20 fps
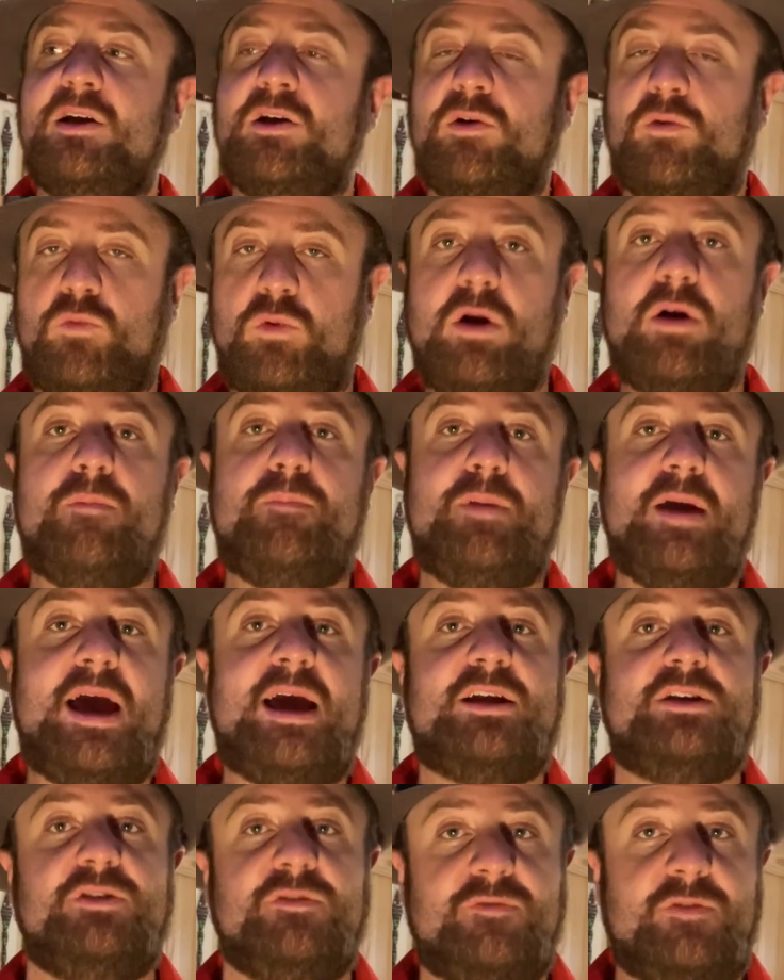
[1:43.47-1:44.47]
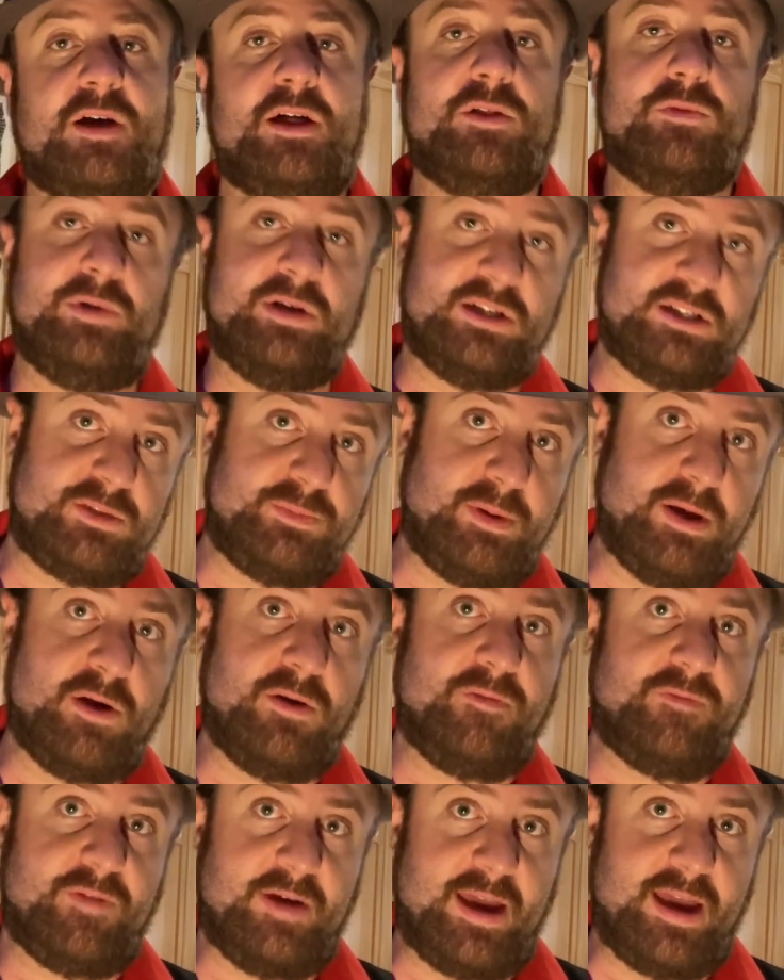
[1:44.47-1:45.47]
we're back to following Spear,
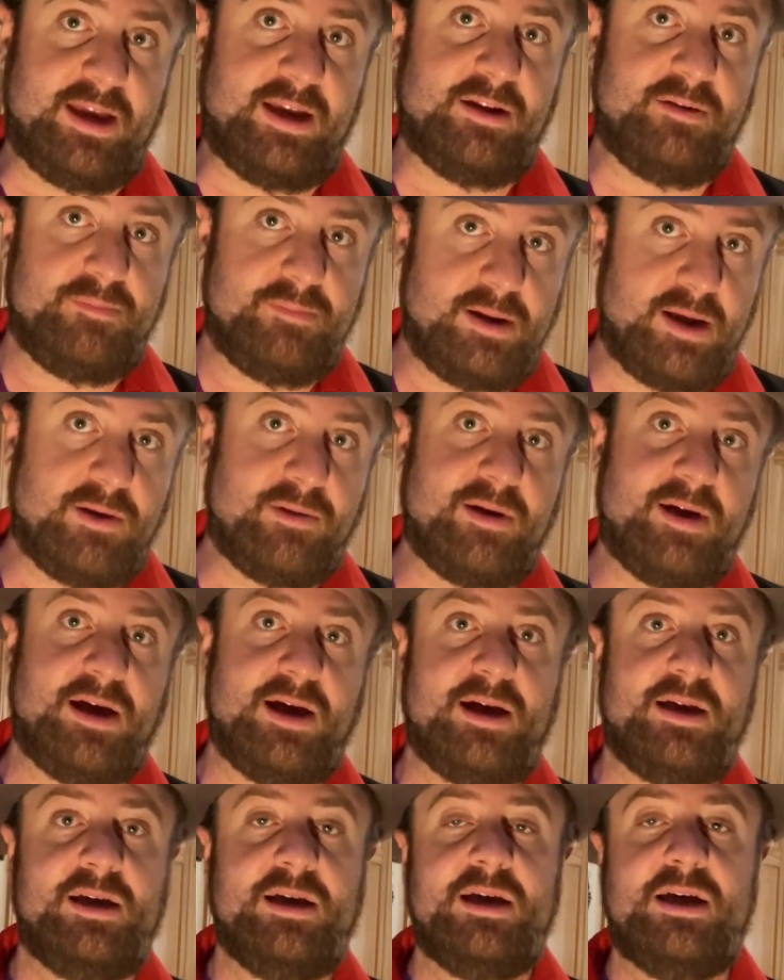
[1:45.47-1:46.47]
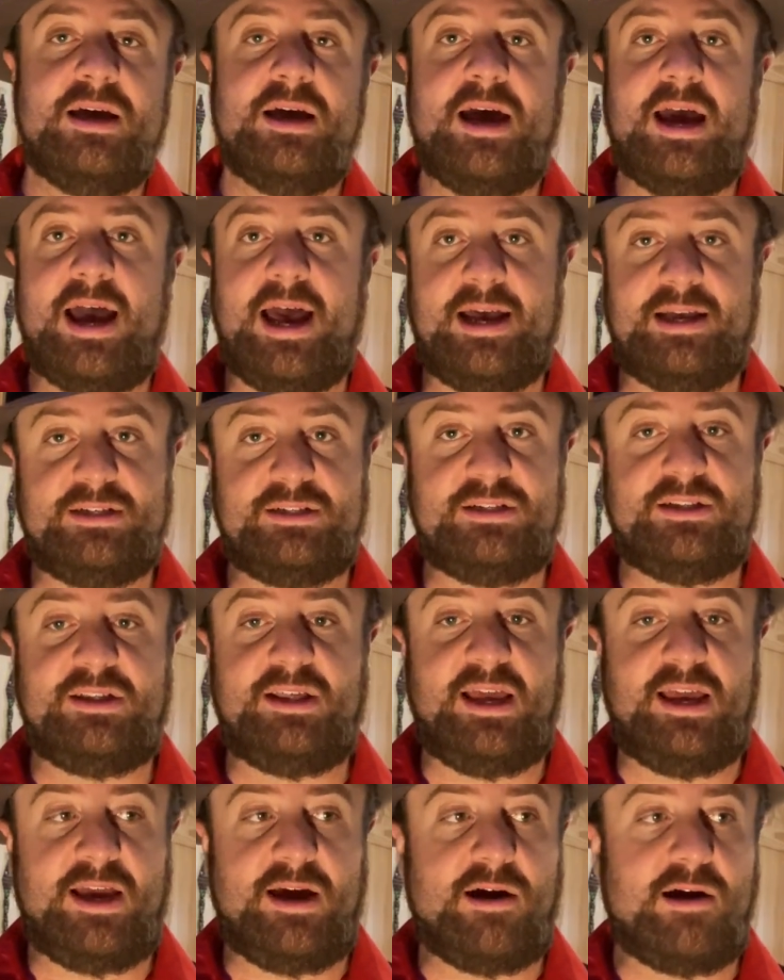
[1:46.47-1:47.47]
Fang, and Mira as
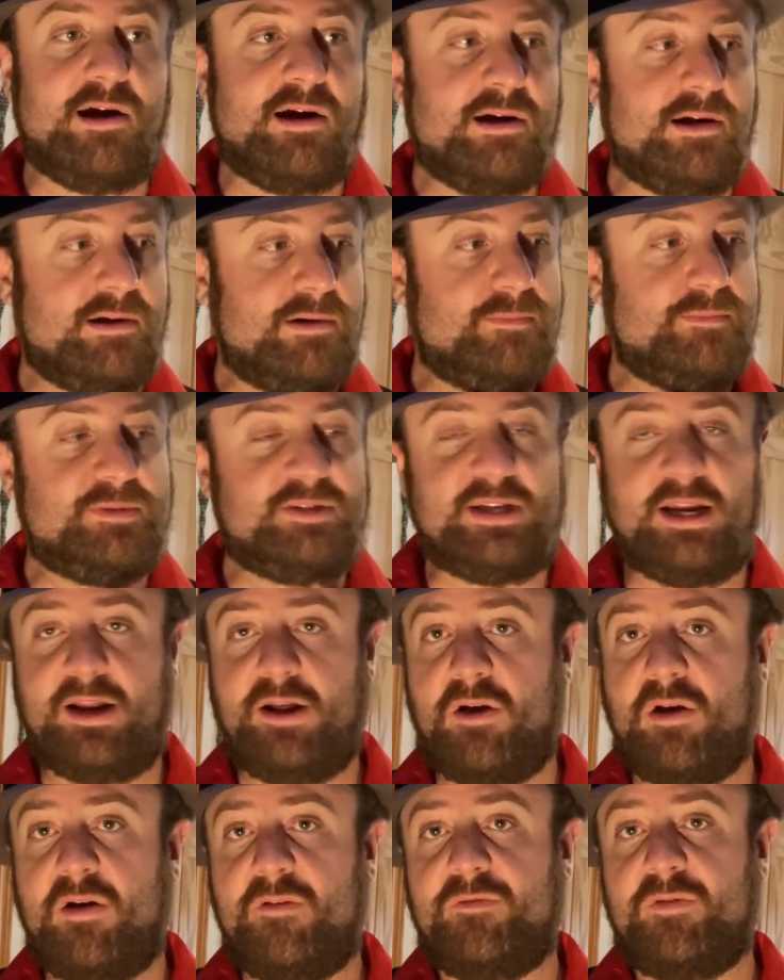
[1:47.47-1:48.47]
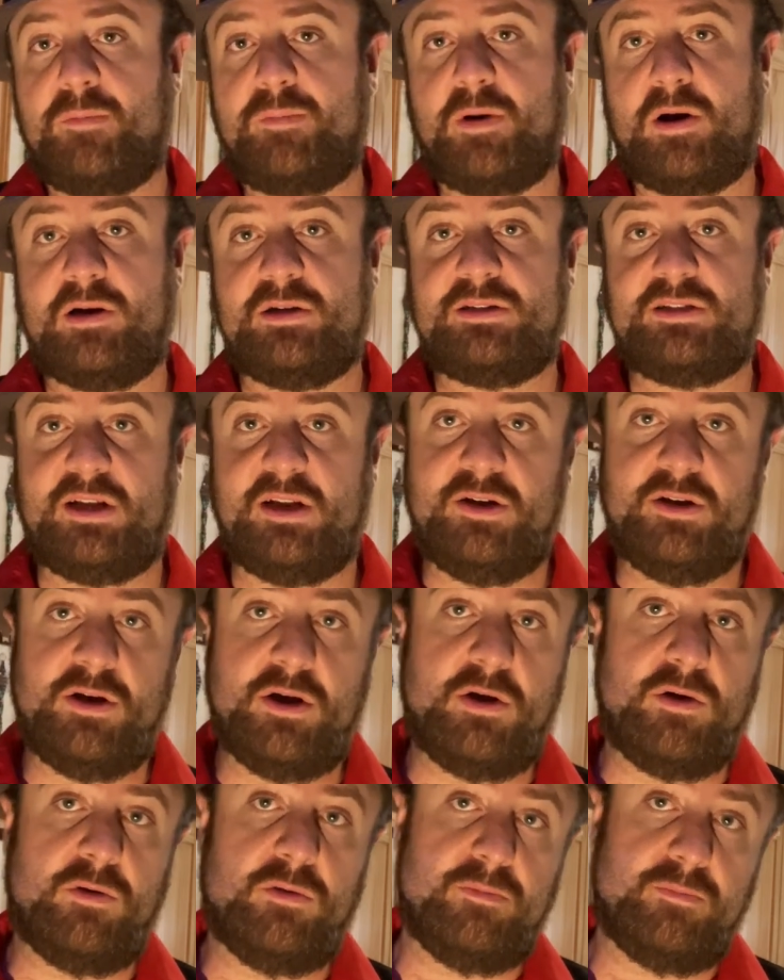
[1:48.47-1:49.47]
they are setting off for parts
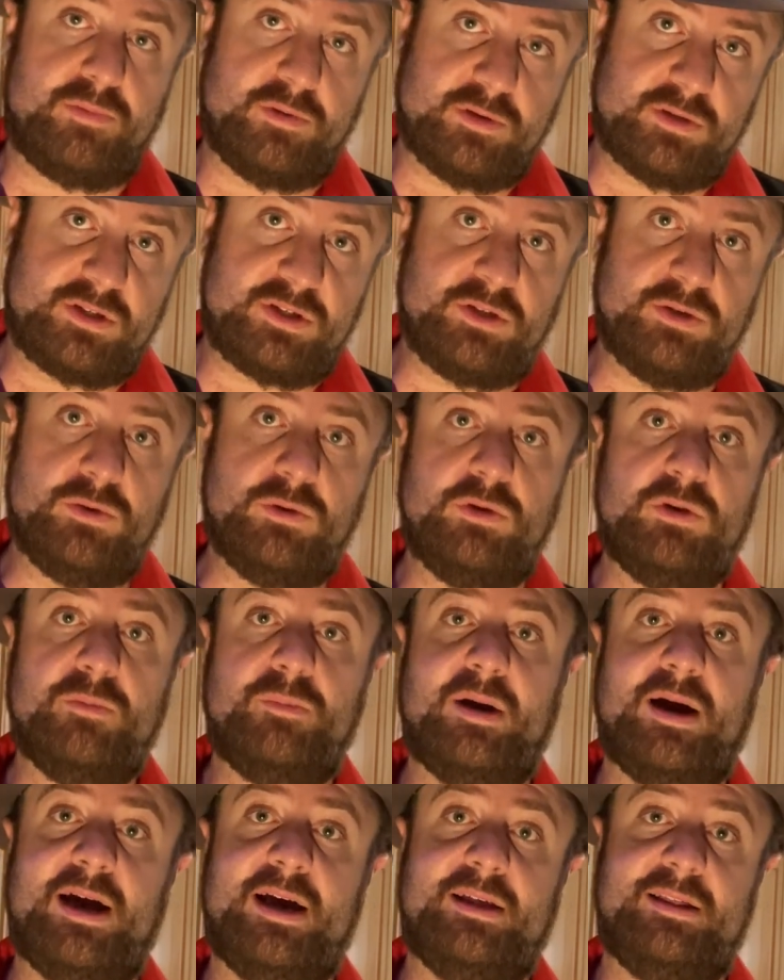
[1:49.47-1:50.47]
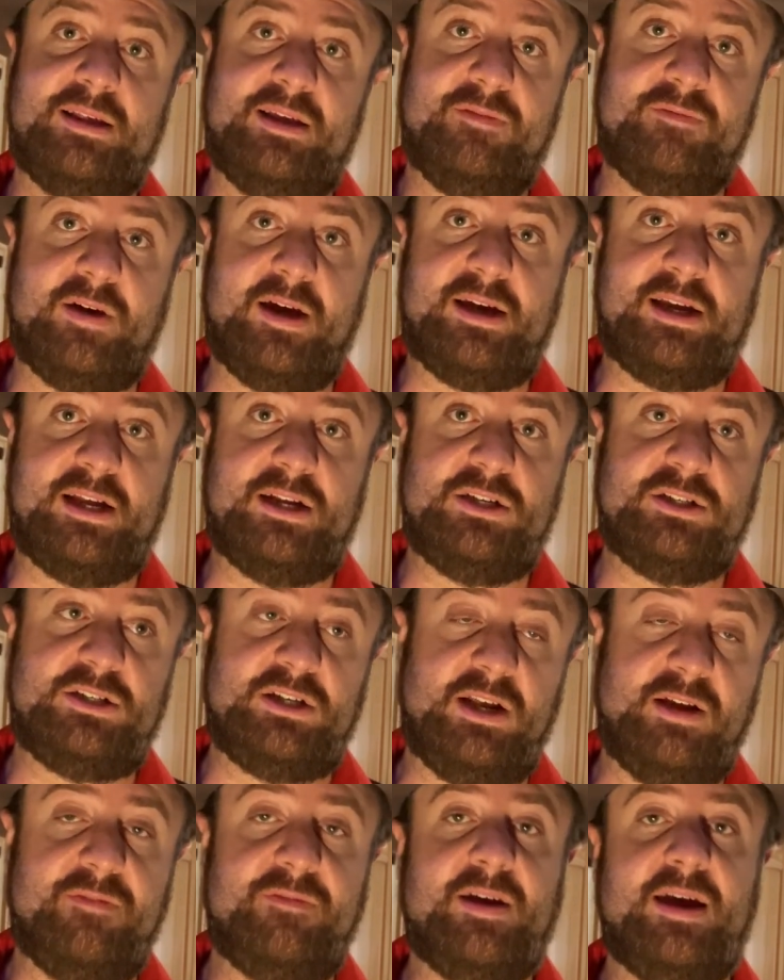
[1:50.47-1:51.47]
unknown, pursued by the Viking
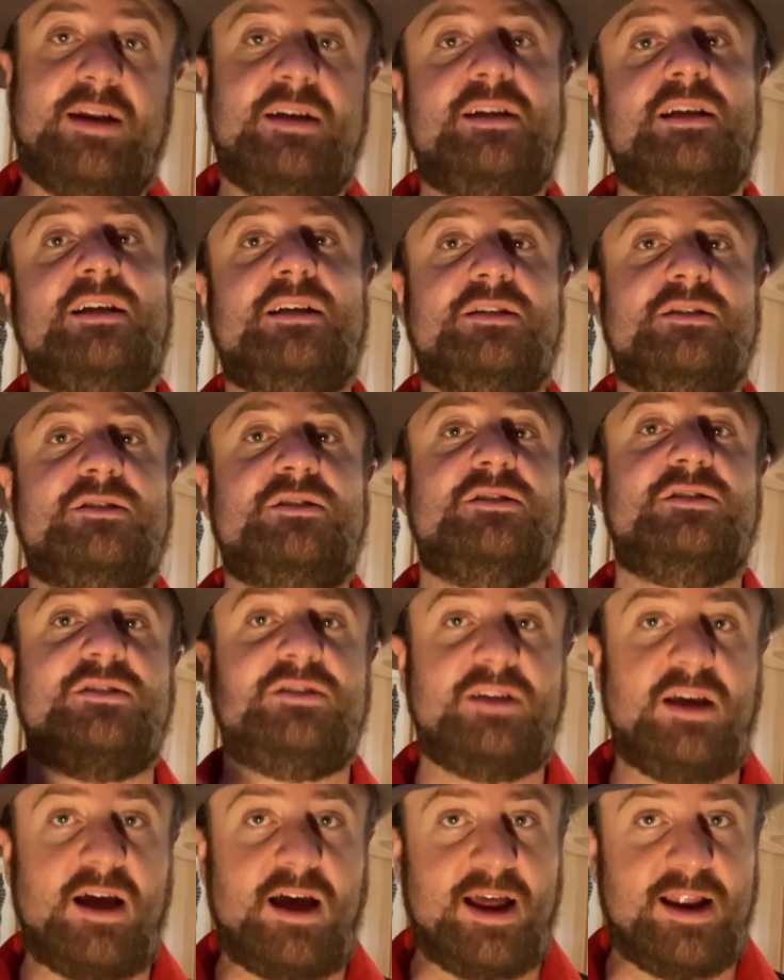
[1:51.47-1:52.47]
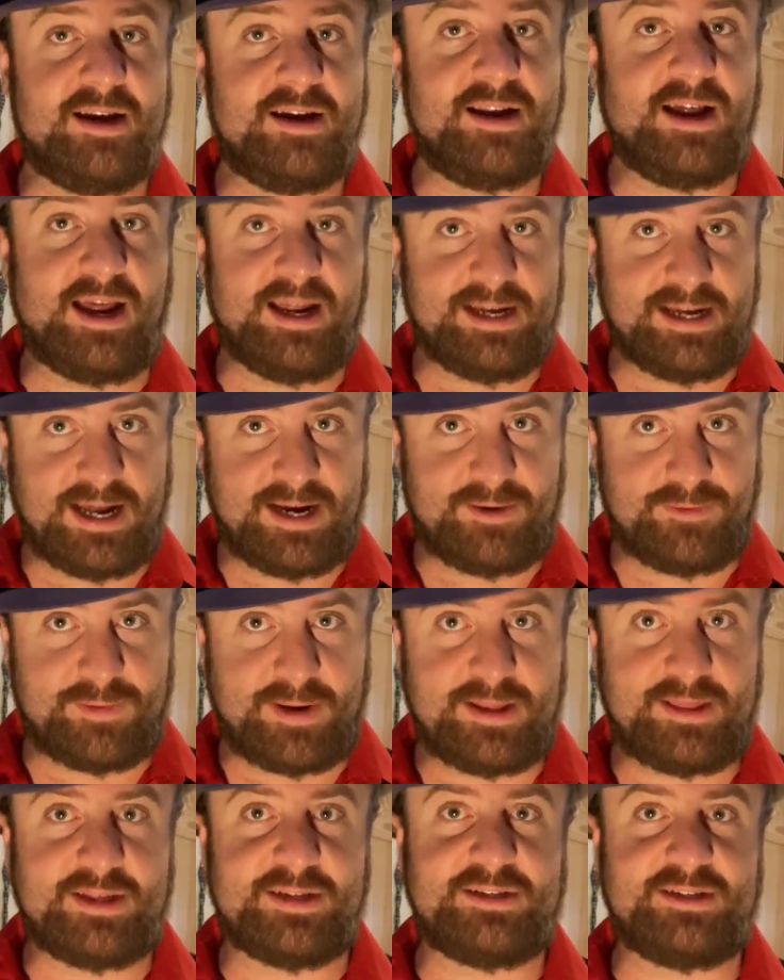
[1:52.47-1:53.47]
chief and his son, I got it
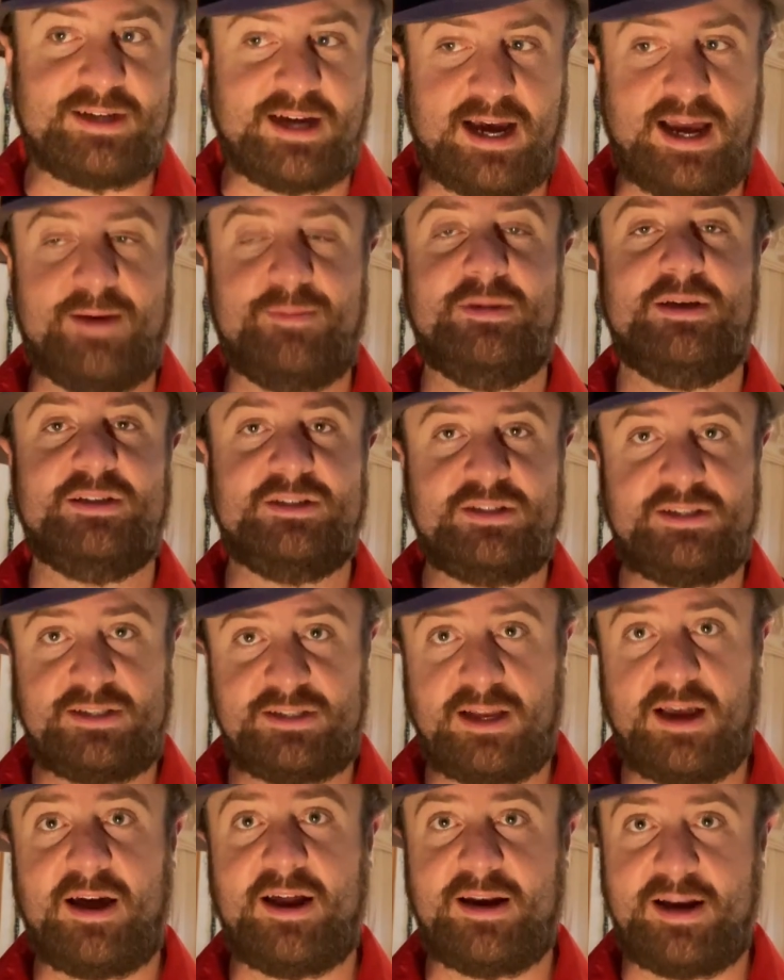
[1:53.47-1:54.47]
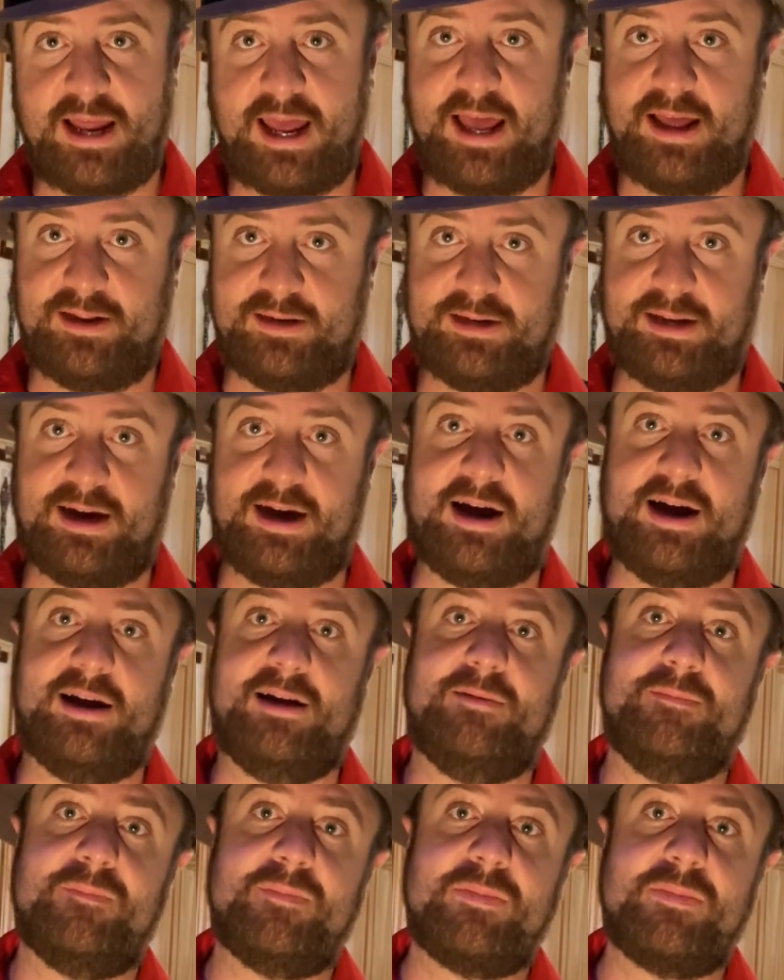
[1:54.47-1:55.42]
right this time, his son, Eldar.